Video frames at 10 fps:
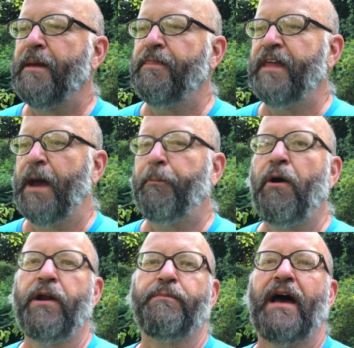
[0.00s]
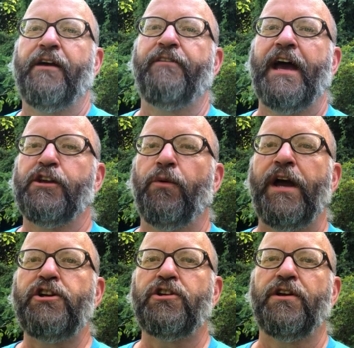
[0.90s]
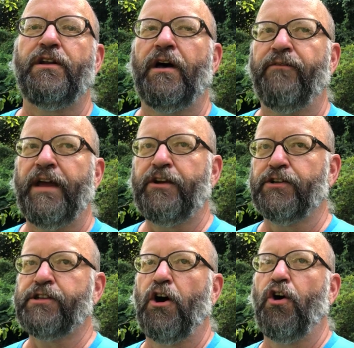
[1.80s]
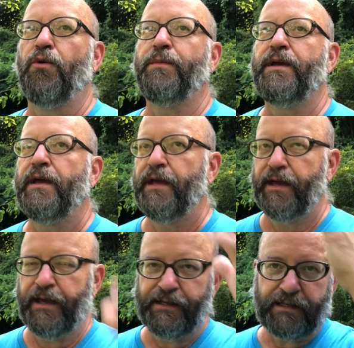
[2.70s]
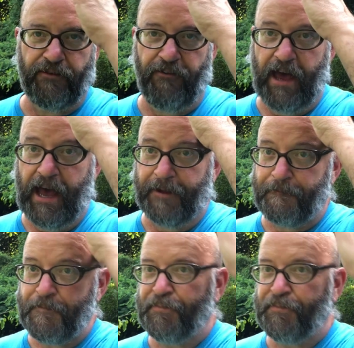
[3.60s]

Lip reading: that part of my evaluation of Acres Home is the fact